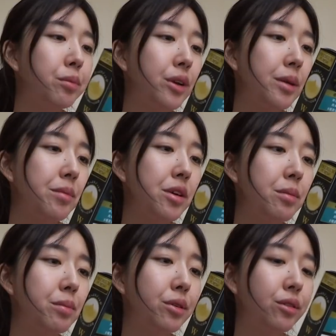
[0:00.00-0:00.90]

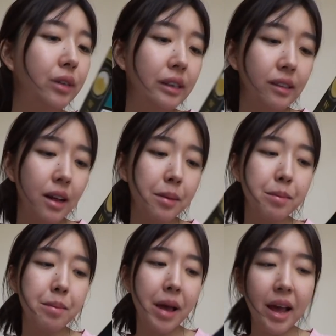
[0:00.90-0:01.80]
Premium
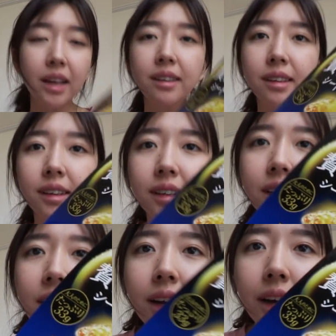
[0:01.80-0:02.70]
Pureza mask.
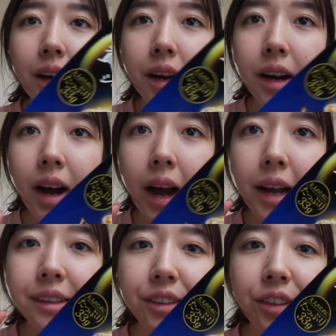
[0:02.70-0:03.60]

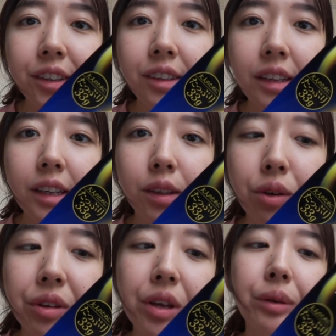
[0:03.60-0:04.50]
I saw this in
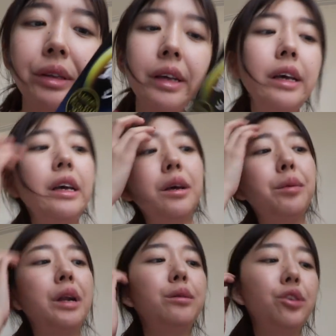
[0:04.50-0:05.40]
Don Quixote
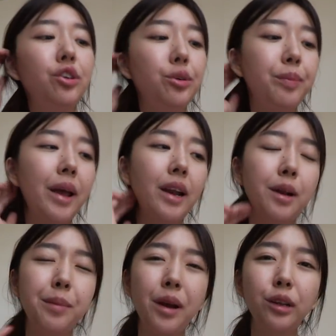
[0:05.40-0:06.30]
when I was in Japan, and
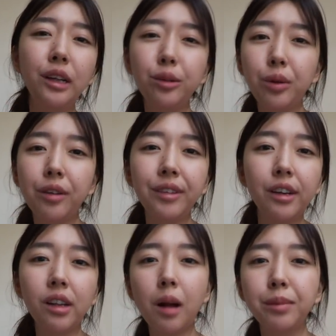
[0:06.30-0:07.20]
apparently it's one of their
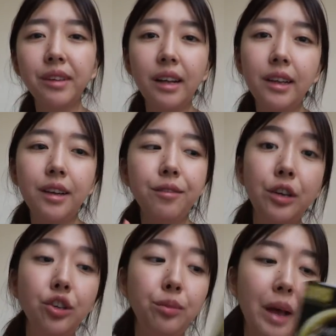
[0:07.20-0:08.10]
top selling
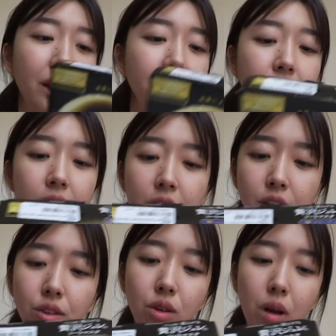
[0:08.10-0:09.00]
facial masks.
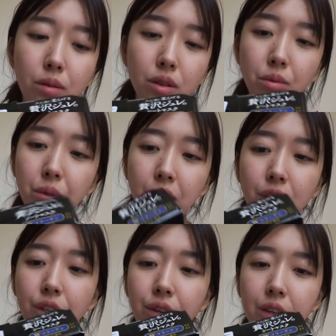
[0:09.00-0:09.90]
So I was really
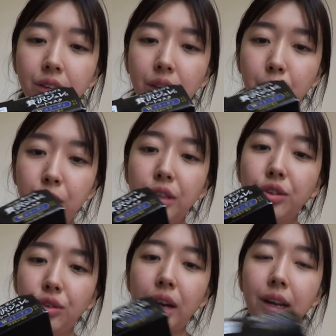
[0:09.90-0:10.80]
curious and I wanted to
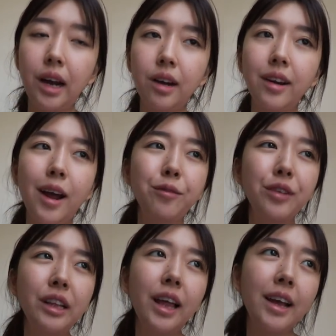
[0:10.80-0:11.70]
try it out. I
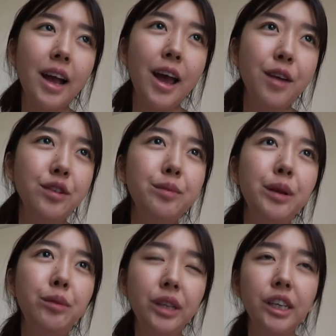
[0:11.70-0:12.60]
feel like I haven't
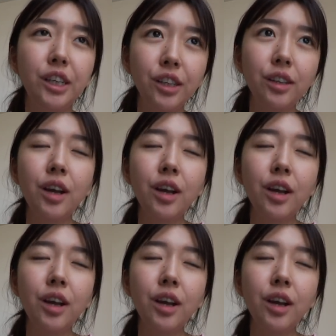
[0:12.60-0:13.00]
been really good